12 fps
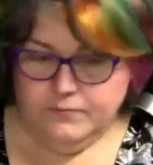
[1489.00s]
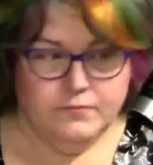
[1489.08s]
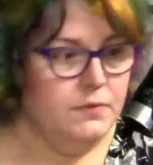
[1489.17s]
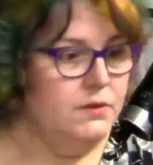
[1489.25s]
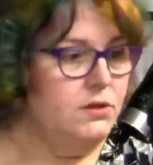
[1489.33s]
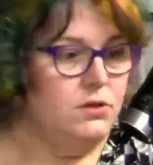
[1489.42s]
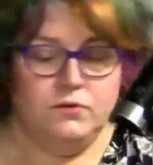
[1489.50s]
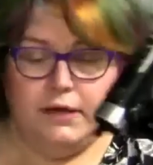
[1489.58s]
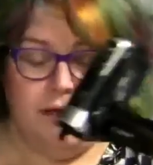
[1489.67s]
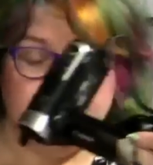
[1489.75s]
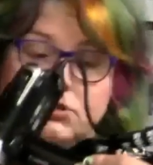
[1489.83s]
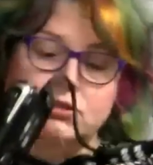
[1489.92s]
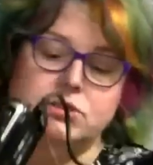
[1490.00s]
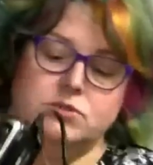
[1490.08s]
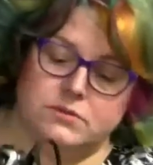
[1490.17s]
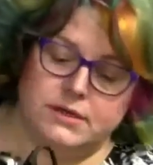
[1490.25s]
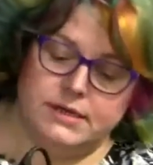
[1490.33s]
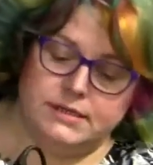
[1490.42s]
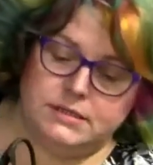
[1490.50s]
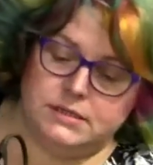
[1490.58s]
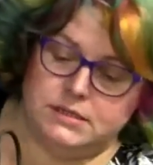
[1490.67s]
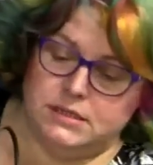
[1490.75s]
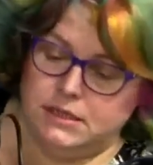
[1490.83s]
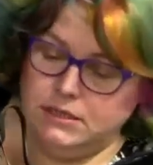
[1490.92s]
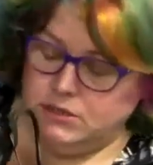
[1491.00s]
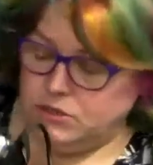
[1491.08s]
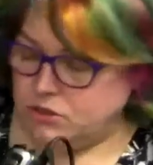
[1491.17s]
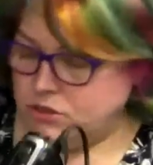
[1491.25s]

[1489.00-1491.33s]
do a straight stitch.